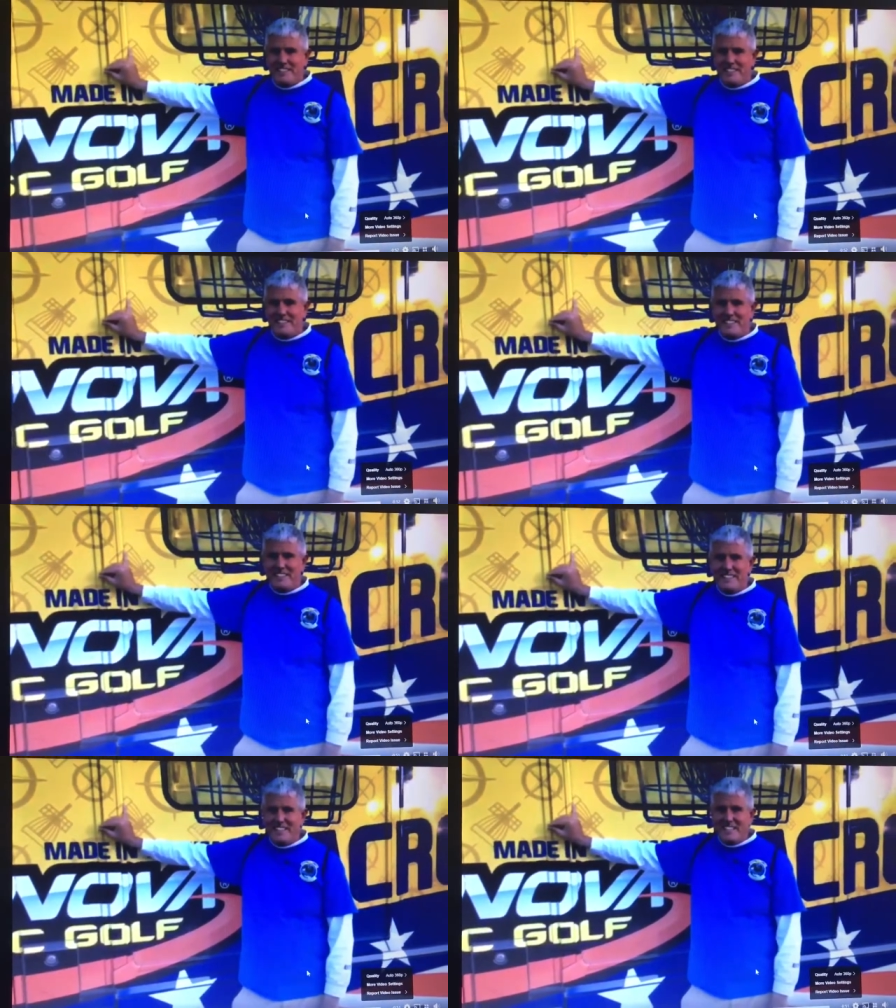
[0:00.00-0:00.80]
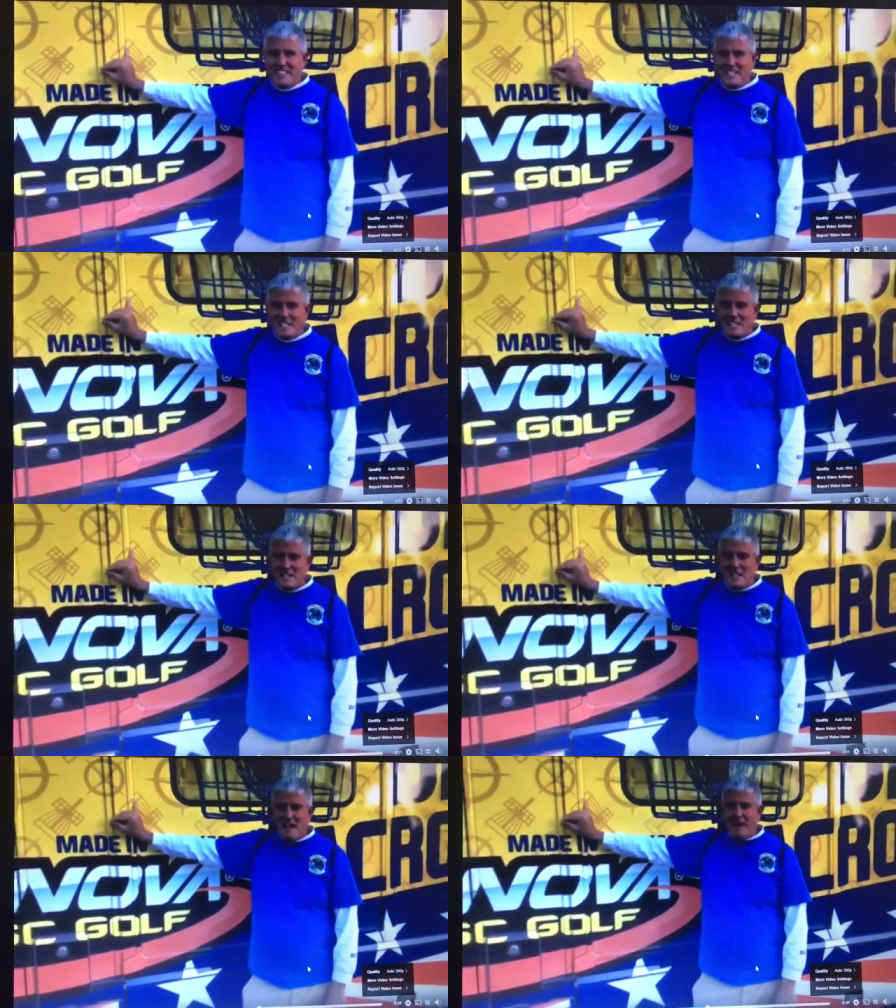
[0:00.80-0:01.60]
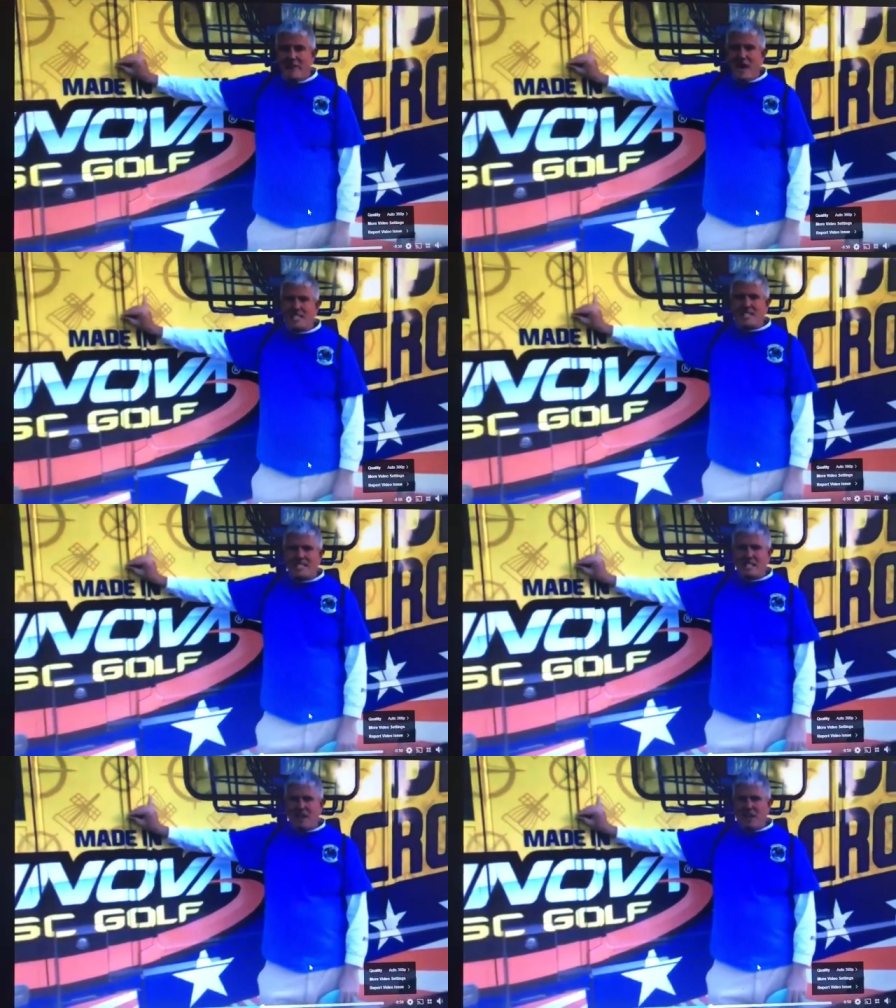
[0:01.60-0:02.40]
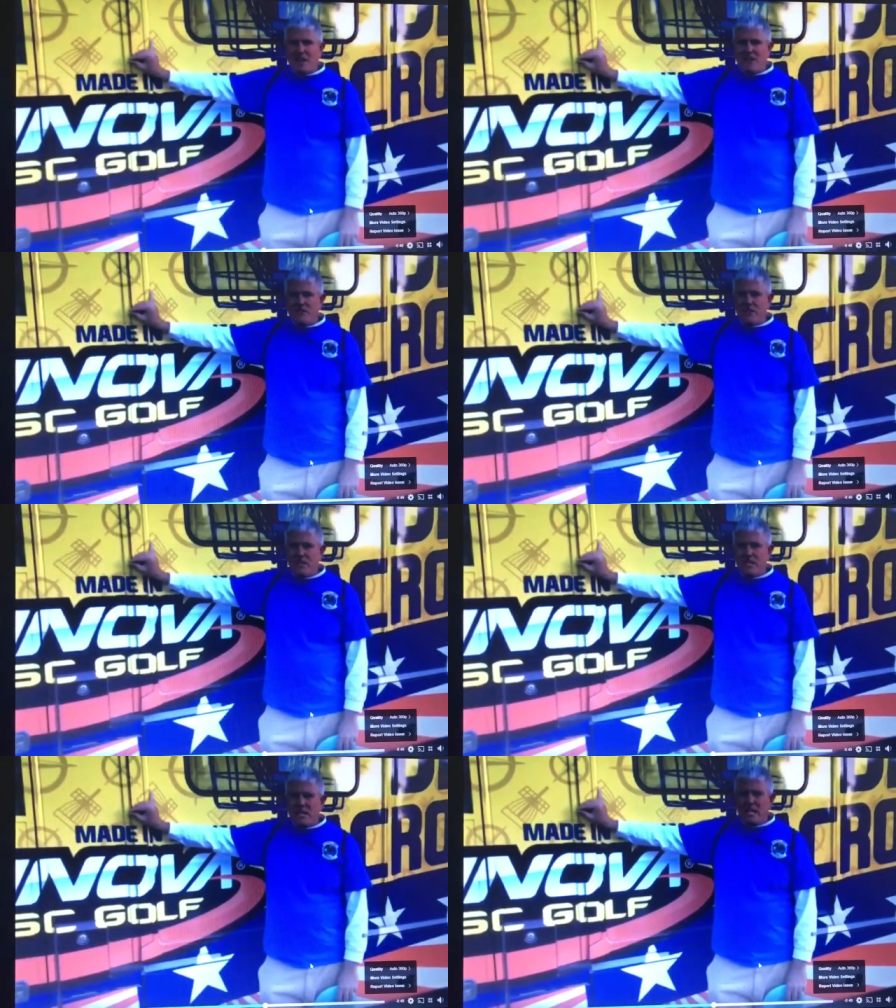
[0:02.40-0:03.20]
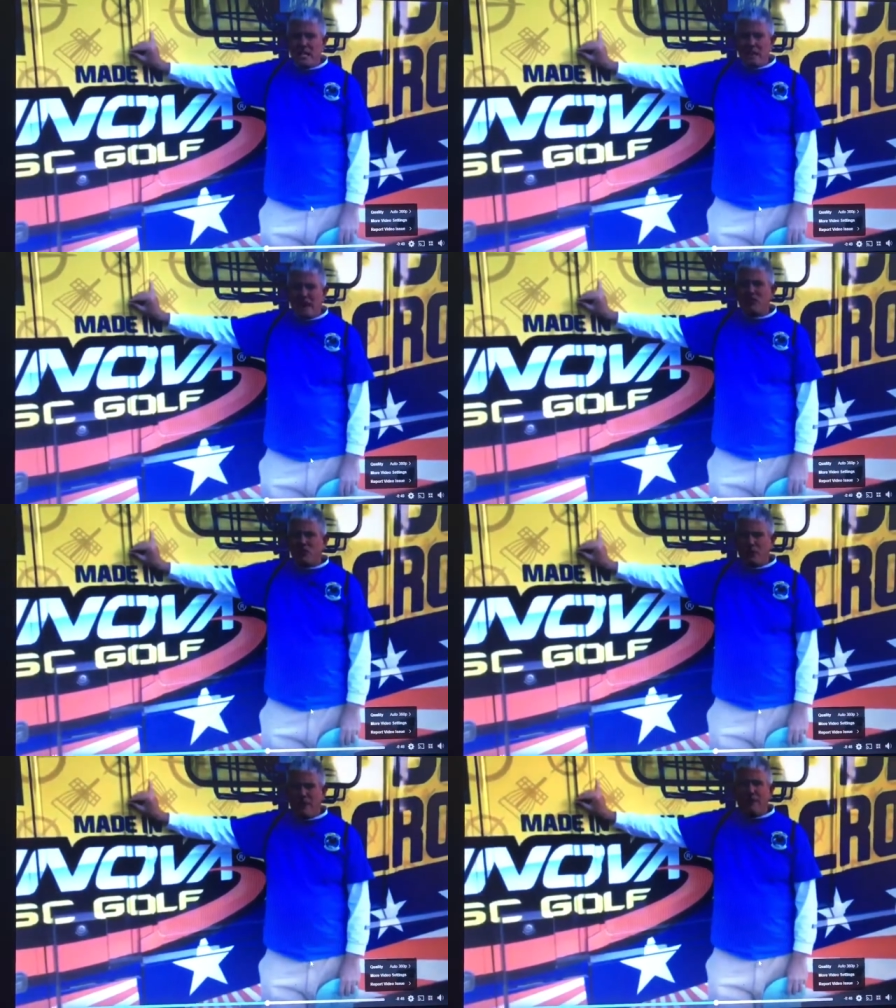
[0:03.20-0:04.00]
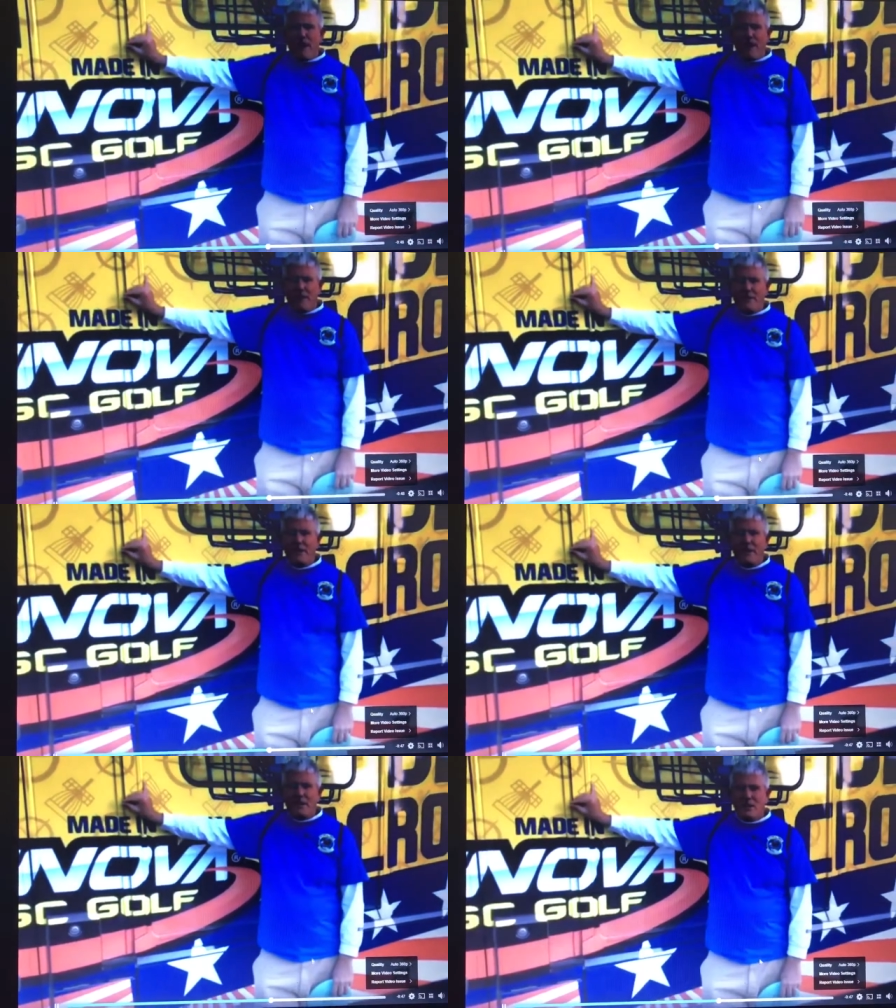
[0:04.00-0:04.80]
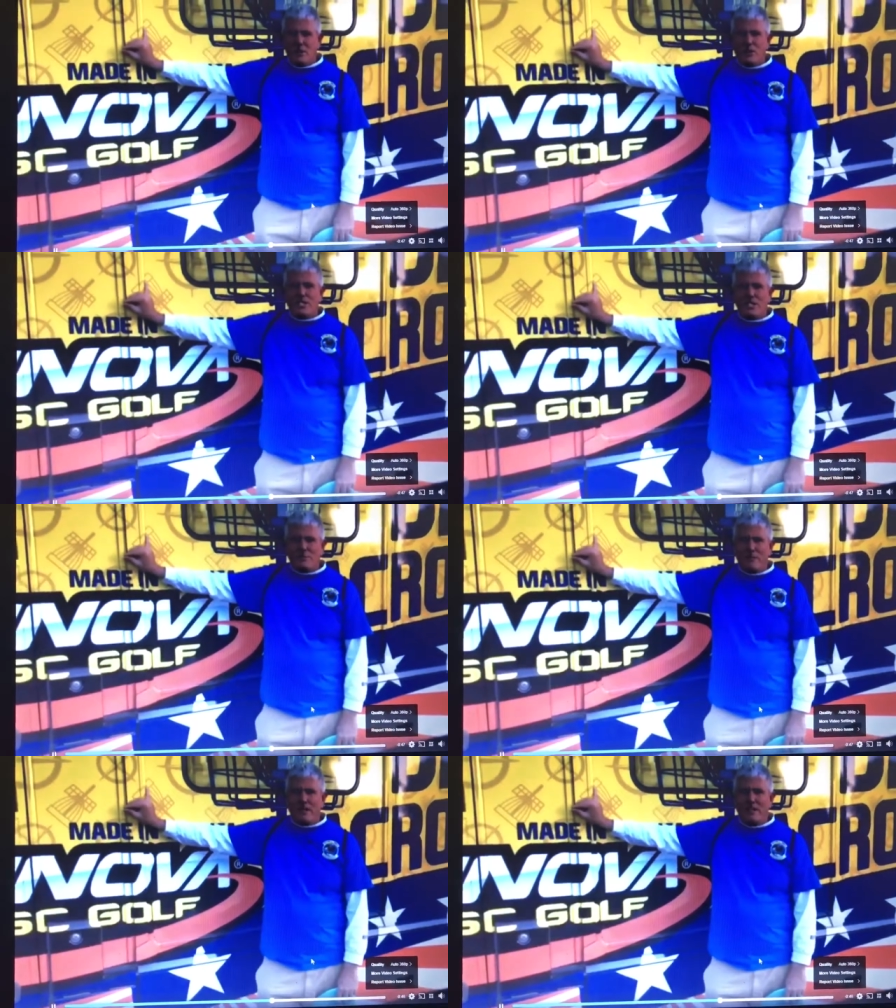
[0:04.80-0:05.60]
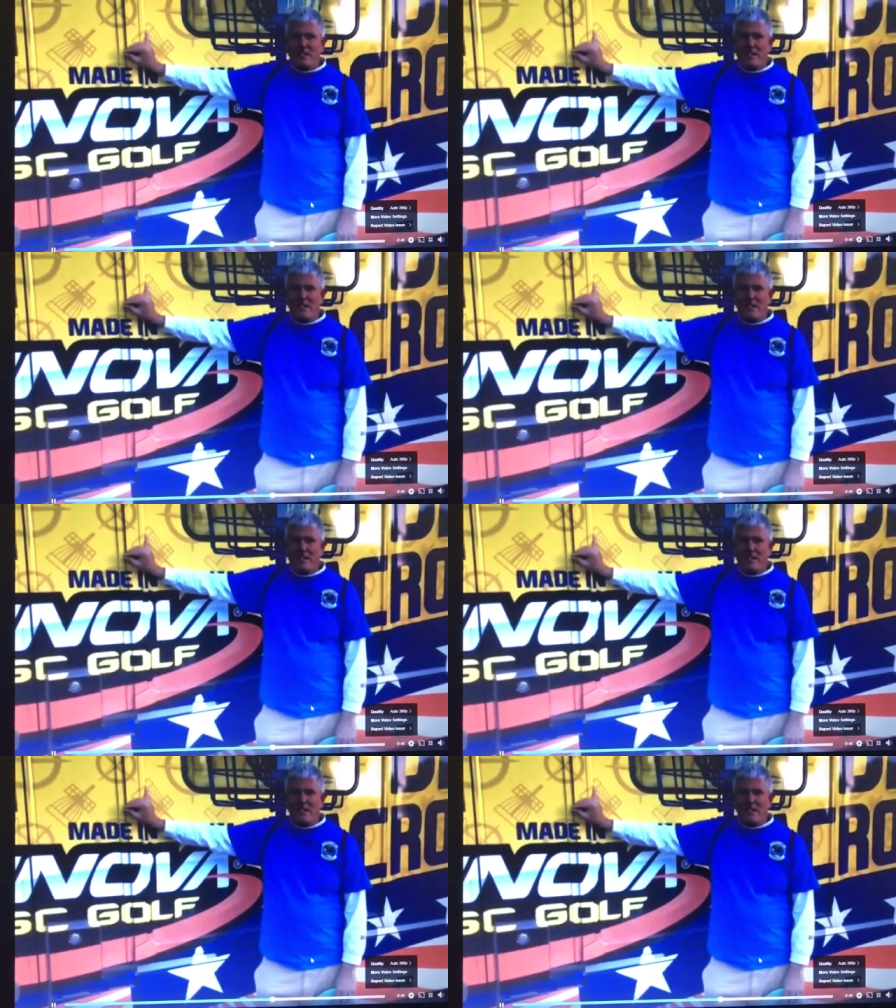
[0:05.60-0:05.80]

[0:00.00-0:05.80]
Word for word: How many courses have you played total? I've got 700 and about 25 courses played.